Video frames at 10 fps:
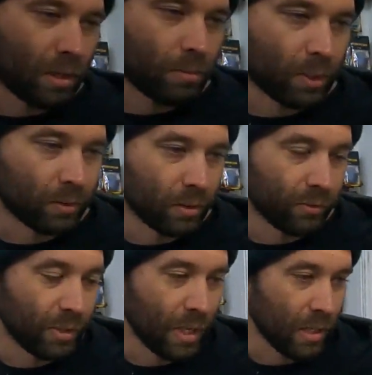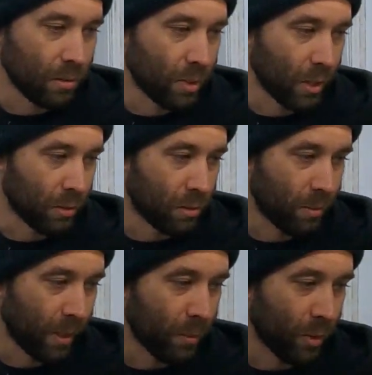now I'm wondering if the other broken
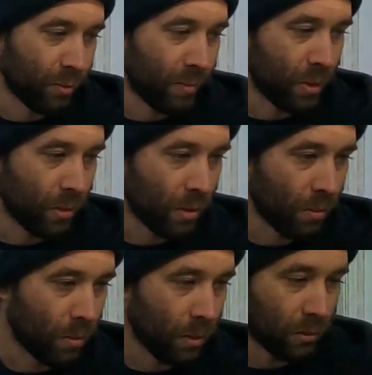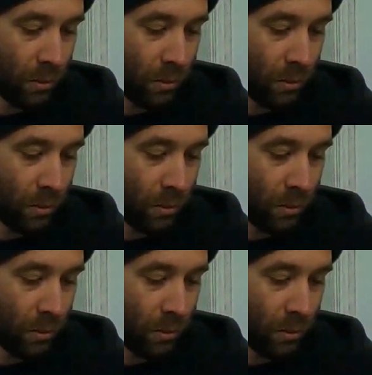spring might have been on number 1.